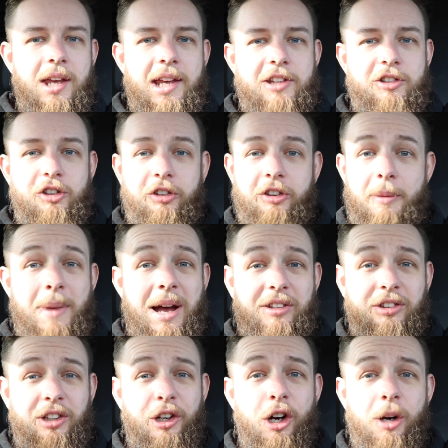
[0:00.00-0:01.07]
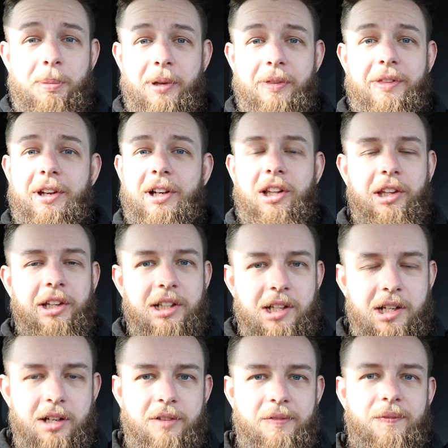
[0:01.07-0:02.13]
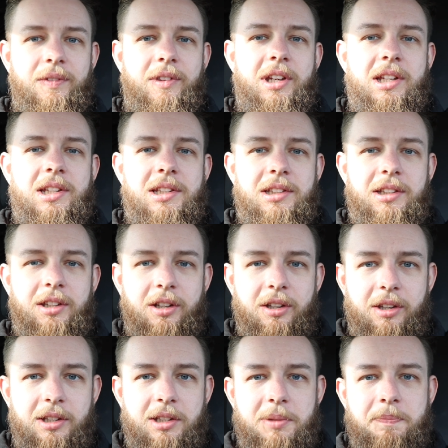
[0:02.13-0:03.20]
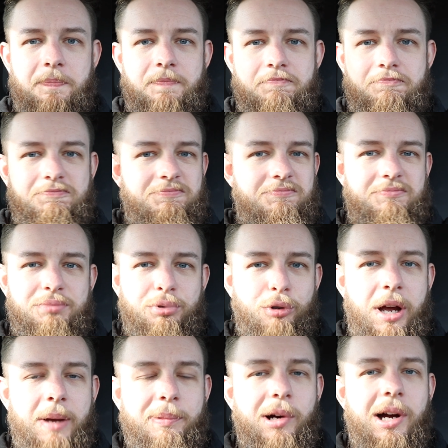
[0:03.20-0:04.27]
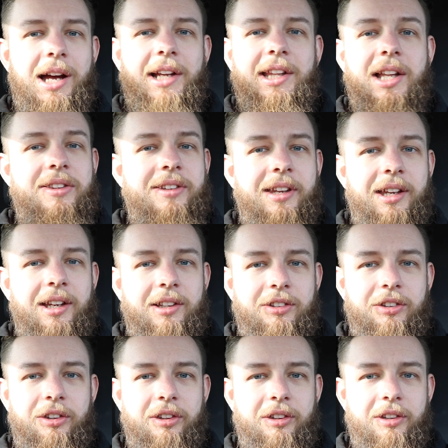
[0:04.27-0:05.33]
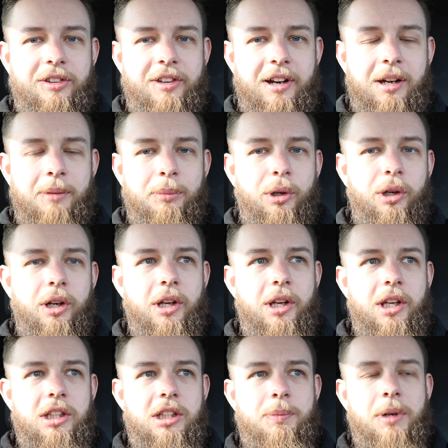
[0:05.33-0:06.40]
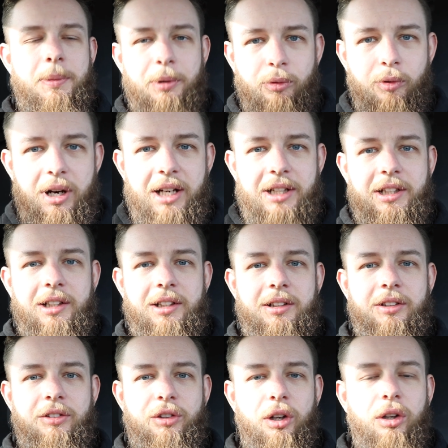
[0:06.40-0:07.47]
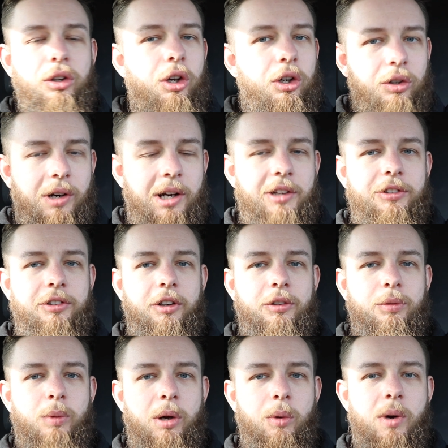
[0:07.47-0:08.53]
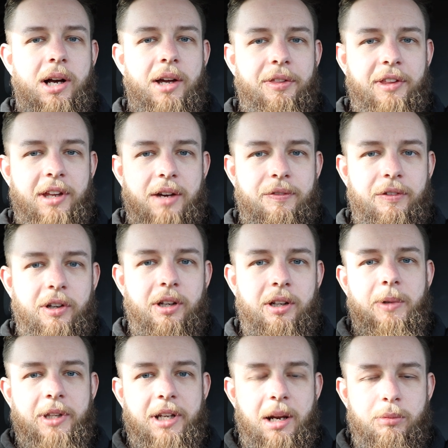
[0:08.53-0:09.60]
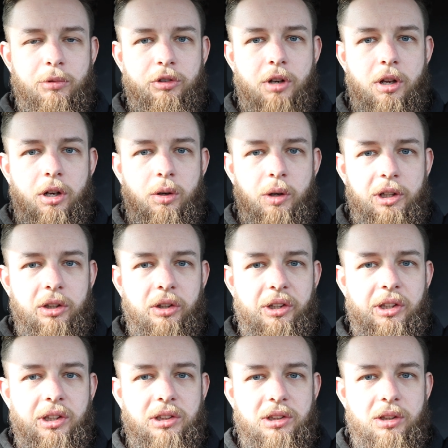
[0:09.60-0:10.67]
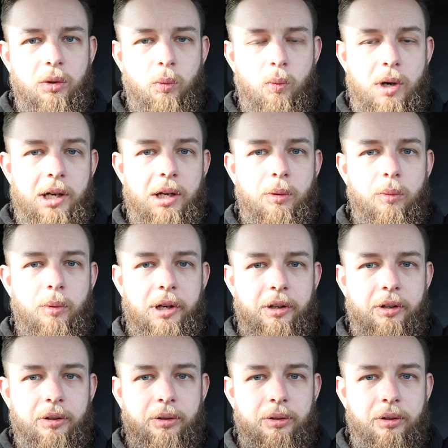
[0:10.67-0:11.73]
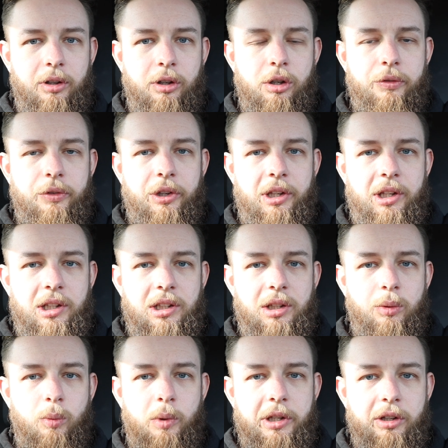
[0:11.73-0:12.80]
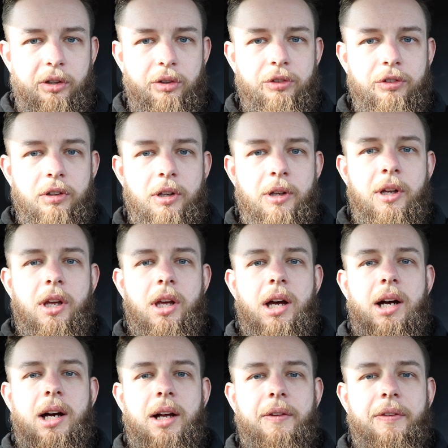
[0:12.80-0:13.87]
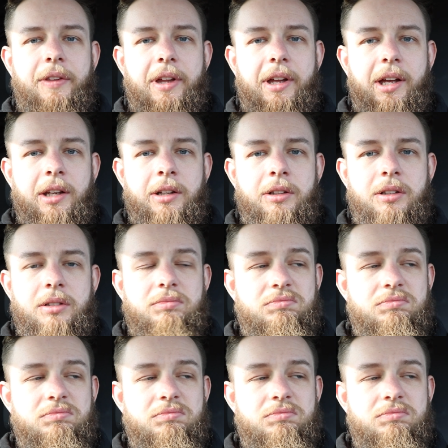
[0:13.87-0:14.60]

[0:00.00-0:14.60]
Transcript: It's just the masking up and the cleaning and the, you know, the prep work that takes the time, but you prep it right and it's going to look right, so it's well worth the effort. And then I'm just going to quickly wire wheel over the wheels and then